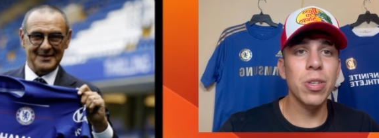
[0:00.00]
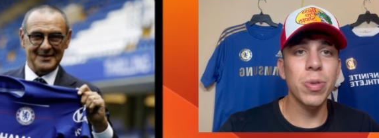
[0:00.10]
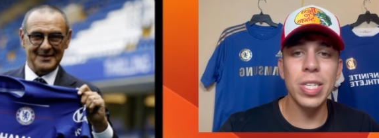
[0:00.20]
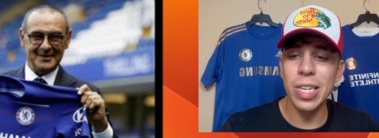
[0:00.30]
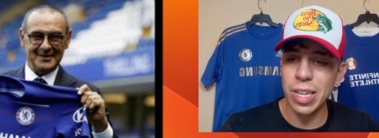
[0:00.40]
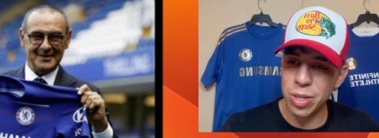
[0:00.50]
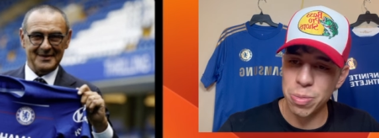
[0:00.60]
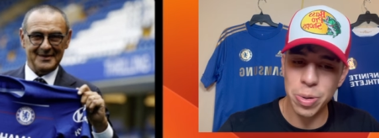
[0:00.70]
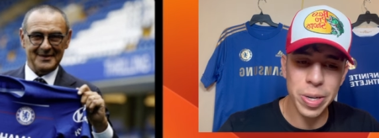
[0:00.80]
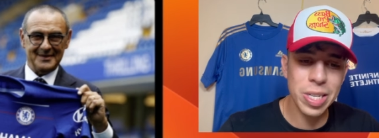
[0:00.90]
Speaker 1: till we see Enzo
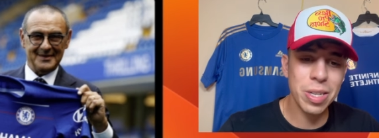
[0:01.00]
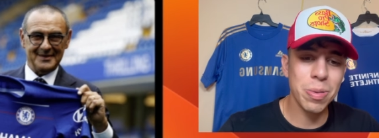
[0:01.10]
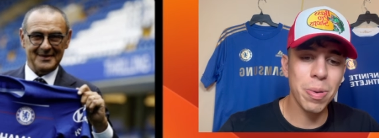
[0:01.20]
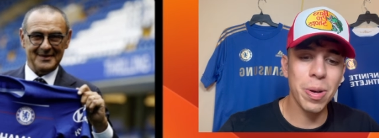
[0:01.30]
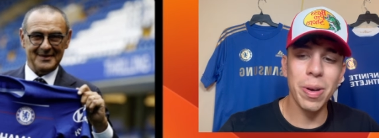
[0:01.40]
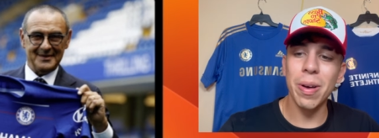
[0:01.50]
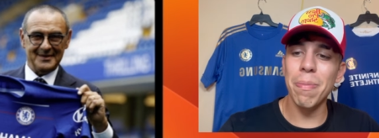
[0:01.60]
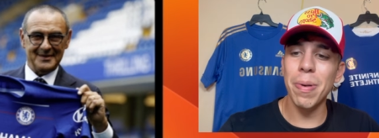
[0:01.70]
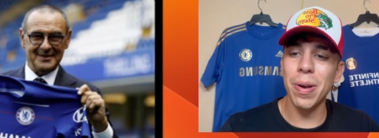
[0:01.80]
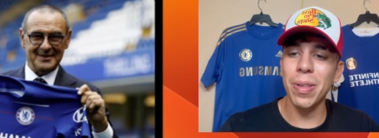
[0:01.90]
Maresca's ball.
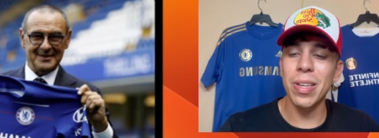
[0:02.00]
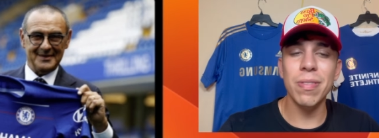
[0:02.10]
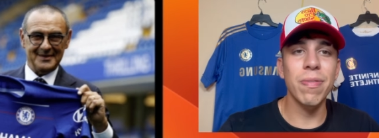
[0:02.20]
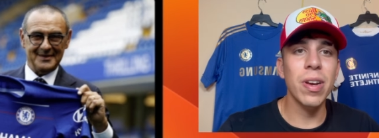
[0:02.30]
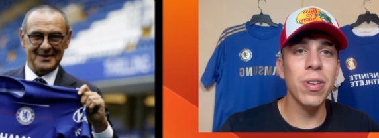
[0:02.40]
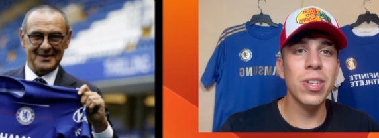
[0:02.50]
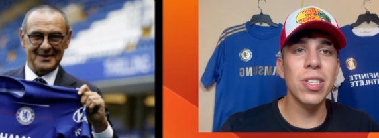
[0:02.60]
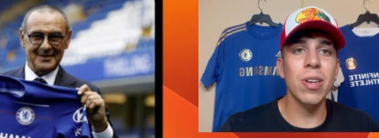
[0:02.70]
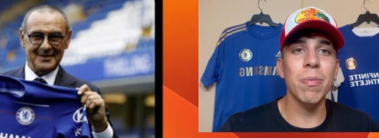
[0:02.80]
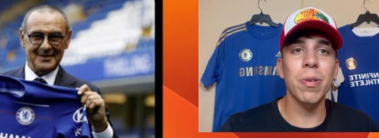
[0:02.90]
Apparently it's very
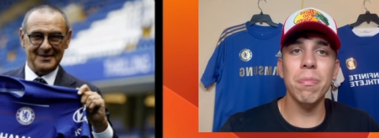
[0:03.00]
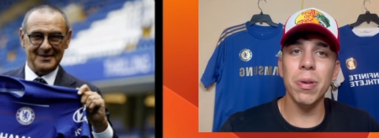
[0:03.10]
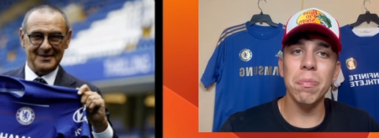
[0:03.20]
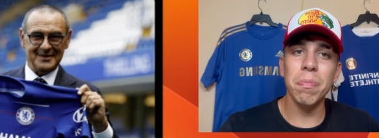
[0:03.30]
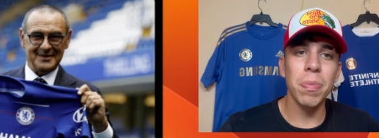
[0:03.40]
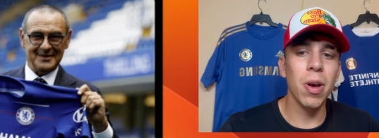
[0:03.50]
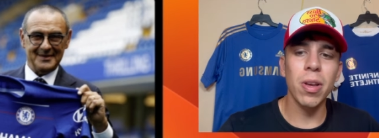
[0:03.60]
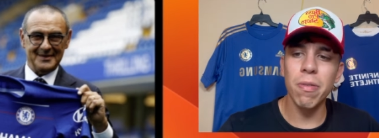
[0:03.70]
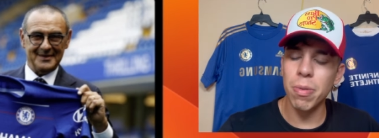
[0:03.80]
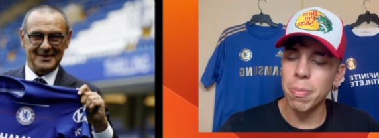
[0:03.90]
stubborn, but I'll
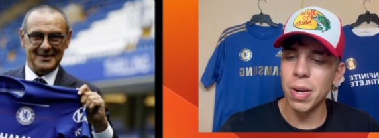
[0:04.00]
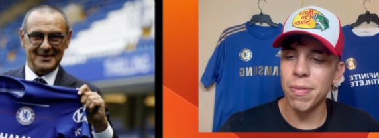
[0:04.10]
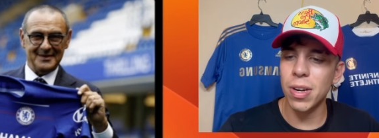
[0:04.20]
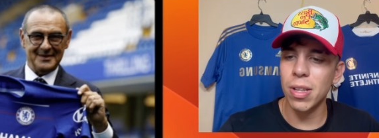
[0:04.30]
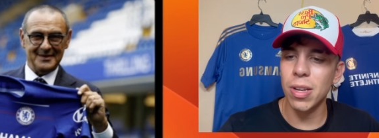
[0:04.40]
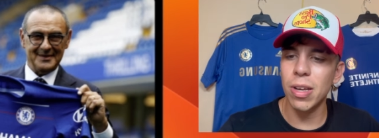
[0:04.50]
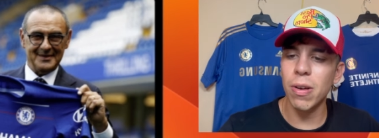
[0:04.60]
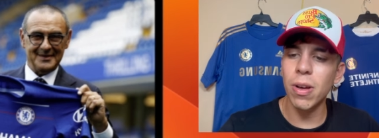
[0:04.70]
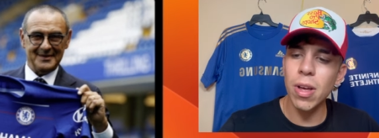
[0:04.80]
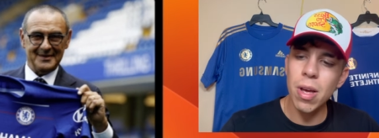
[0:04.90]
give him the benefit of the
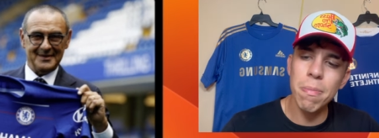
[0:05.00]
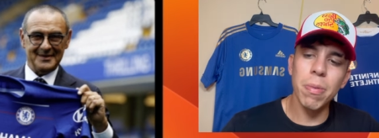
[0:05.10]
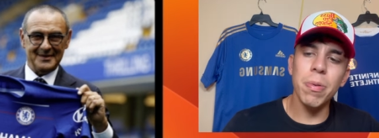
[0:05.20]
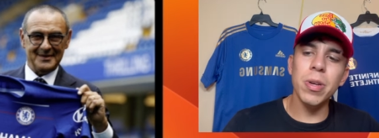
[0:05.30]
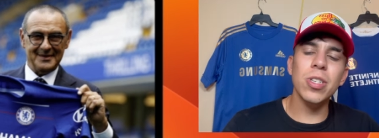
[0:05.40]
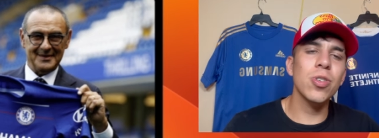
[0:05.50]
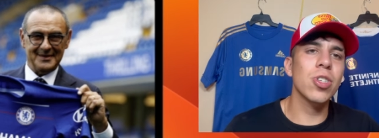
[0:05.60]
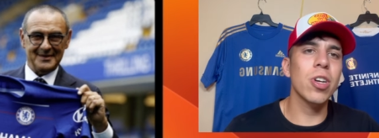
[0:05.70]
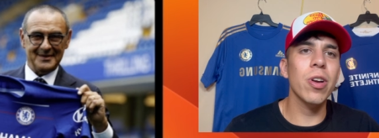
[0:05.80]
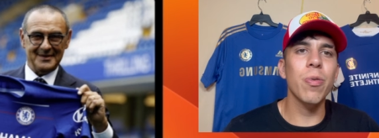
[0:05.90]
doubt. But Maurizio
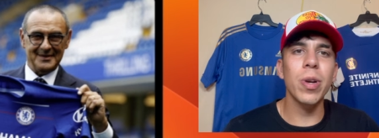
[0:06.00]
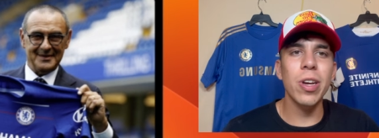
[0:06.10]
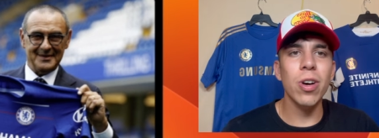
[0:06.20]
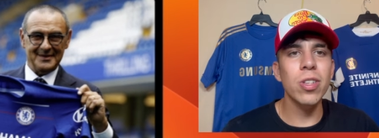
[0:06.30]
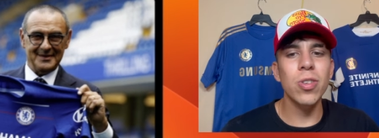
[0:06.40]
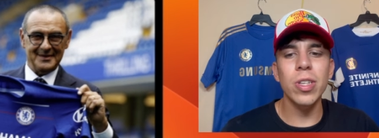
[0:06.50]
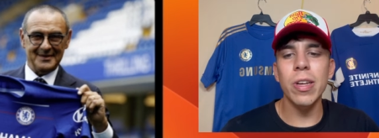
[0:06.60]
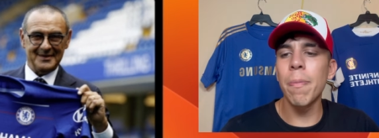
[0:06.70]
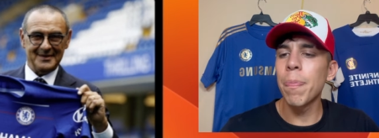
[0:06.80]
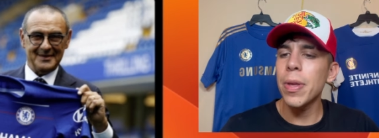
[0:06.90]
Sarri, what he also
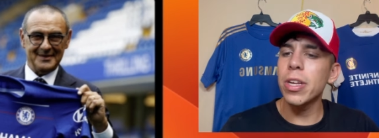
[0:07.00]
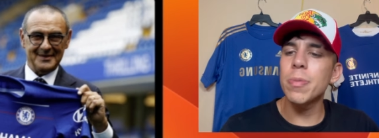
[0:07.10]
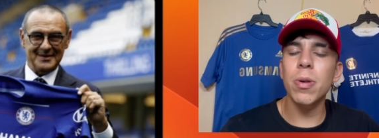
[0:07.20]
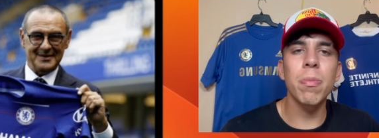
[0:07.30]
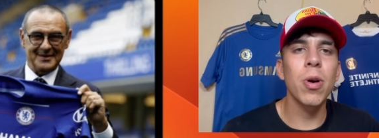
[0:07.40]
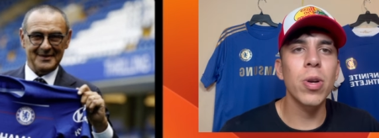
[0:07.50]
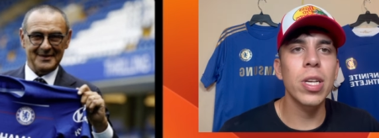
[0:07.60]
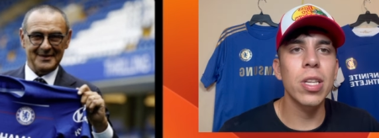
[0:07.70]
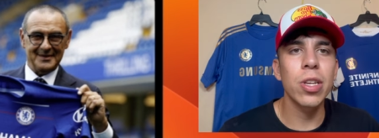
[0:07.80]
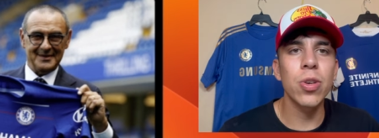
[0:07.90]
did is
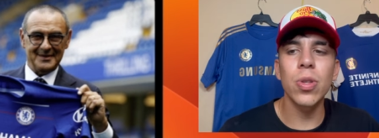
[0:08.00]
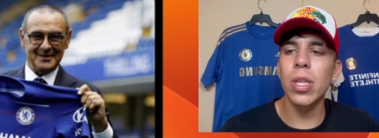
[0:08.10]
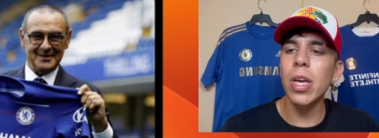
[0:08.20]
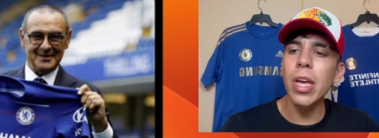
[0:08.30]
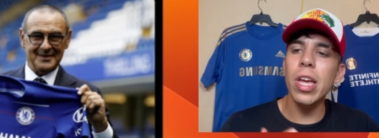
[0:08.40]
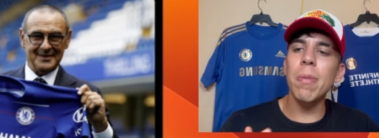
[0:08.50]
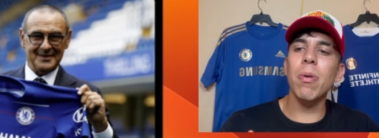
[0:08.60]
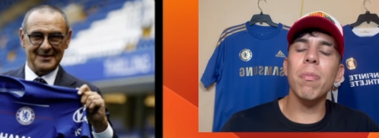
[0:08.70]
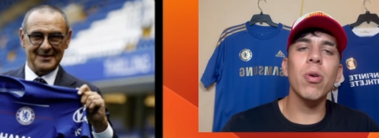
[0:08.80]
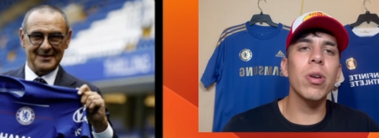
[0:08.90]
promoted the youth. He
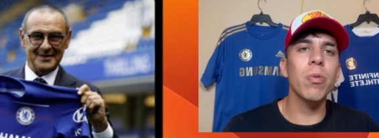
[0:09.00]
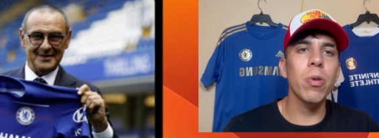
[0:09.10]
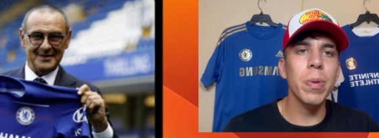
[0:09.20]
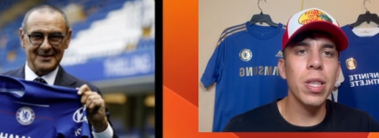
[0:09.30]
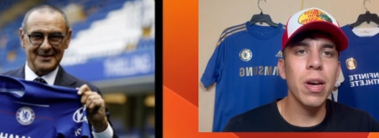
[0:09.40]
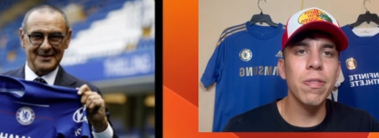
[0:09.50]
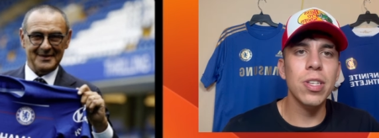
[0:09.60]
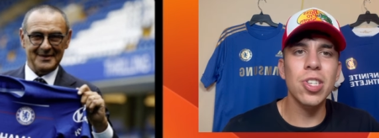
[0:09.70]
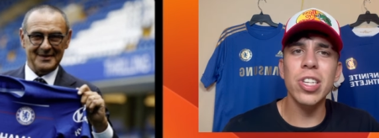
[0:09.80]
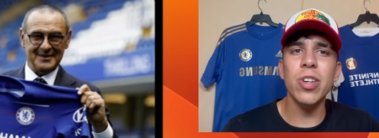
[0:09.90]
promoted Ruben
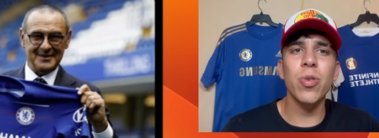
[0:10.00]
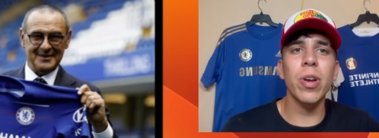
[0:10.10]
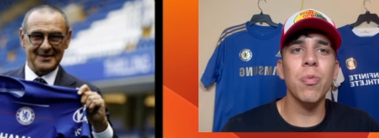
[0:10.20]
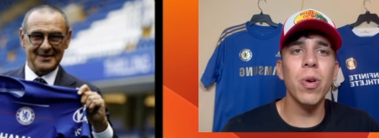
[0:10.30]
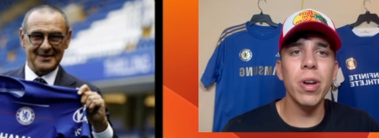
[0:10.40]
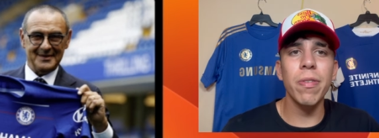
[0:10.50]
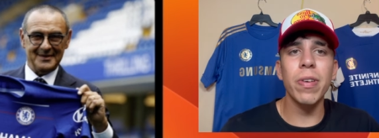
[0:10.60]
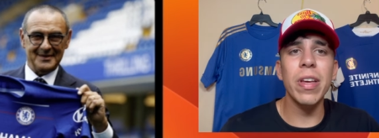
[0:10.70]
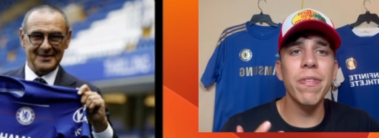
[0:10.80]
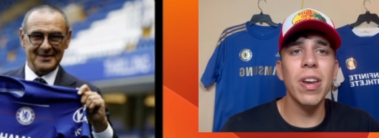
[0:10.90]
Loftus-Cheek, who had one of,
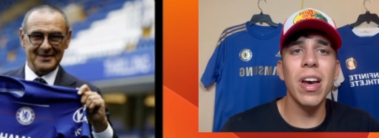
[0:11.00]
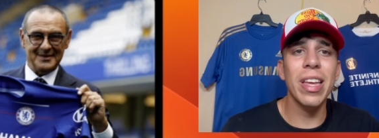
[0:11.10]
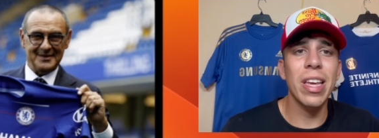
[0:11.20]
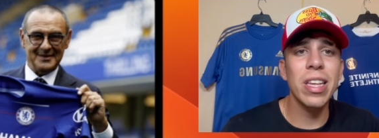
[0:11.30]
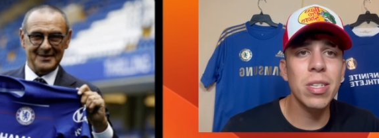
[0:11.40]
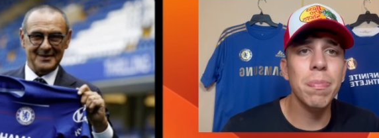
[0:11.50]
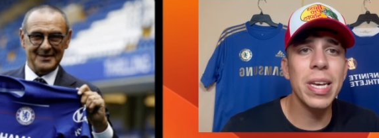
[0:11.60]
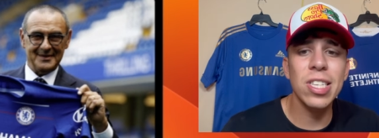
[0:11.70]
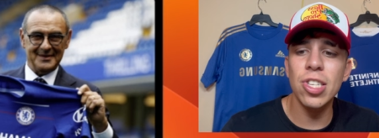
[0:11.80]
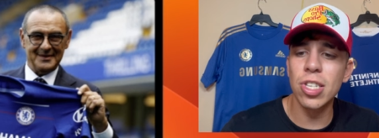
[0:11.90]
if not his
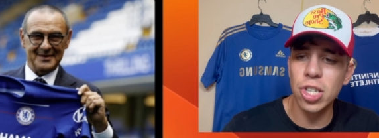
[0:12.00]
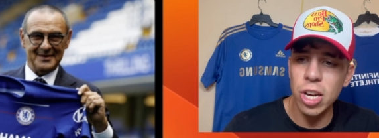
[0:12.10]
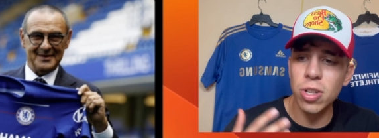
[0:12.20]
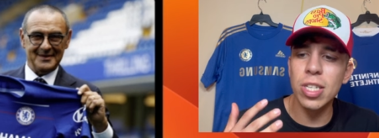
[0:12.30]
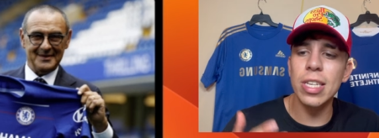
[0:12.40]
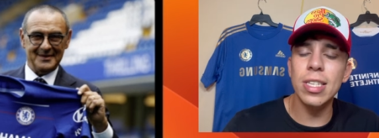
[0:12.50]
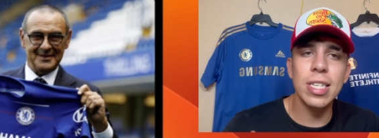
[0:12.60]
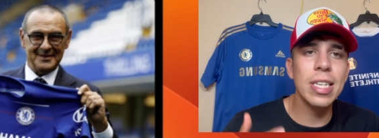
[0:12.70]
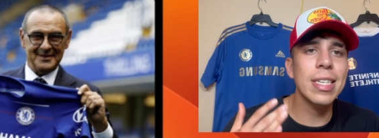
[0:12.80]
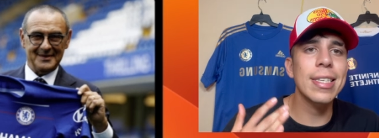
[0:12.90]
best, Chelsea
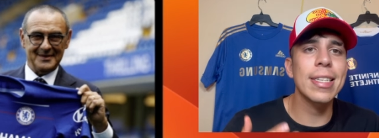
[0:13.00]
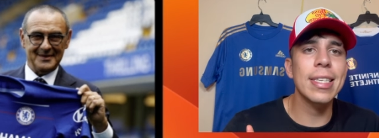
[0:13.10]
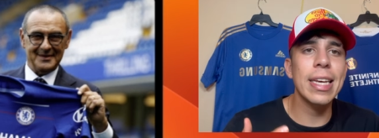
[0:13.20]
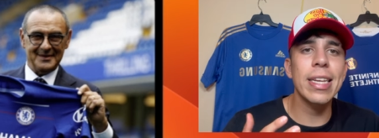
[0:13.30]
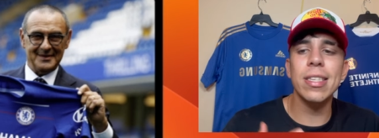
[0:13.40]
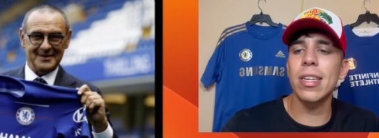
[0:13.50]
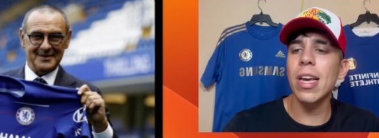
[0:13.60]
season to date